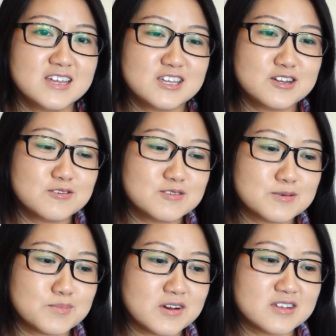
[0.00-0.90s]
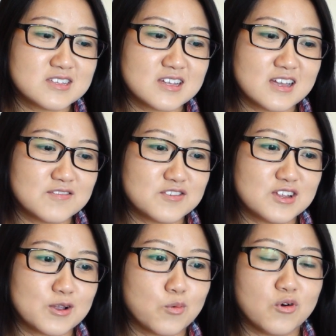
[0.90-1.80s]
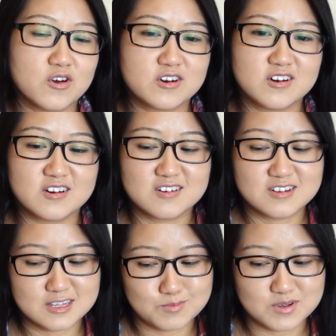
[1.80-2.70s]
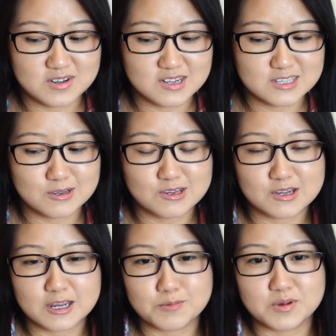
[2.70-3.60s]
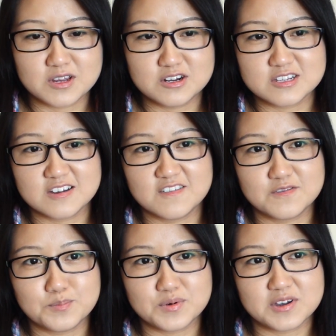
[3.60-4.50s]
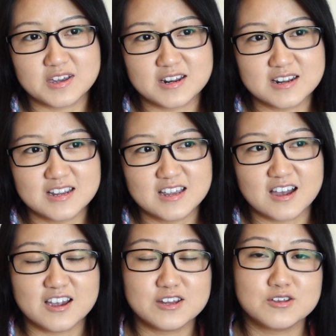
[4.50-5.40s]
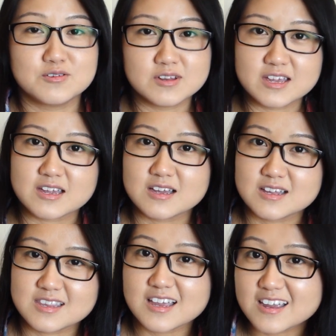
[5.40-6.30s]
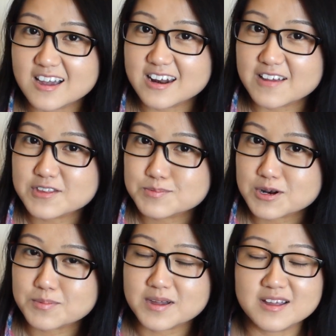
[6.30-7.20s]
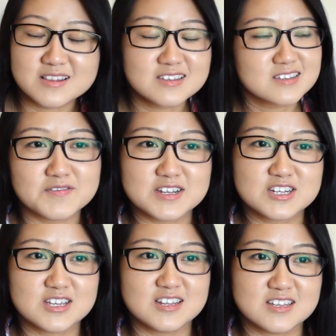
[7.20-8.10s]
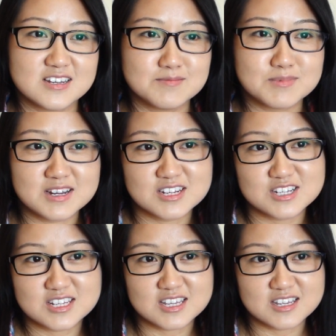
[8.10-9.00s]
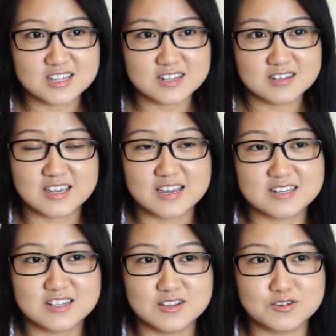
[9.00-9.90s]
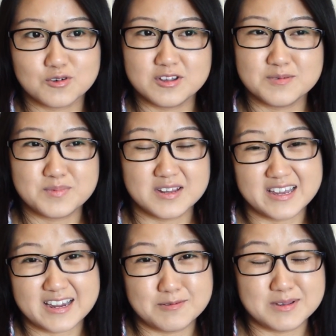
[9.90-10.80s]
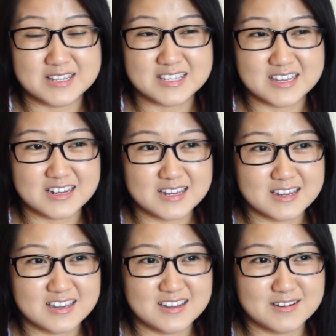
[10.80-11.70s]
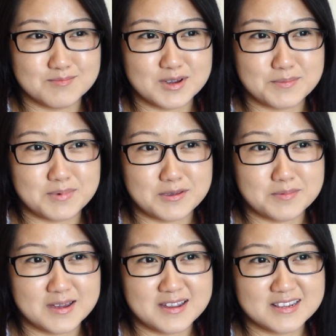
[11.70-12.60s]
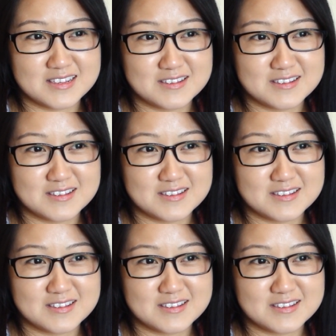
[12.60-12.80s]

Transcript: you know, it's embarrassing having like water spill so you look like you peed yourself. But I knew like, thank God I have the spare pants. Eventually I did manage to get to the toilet, but like I'd been sitting in my pee pants,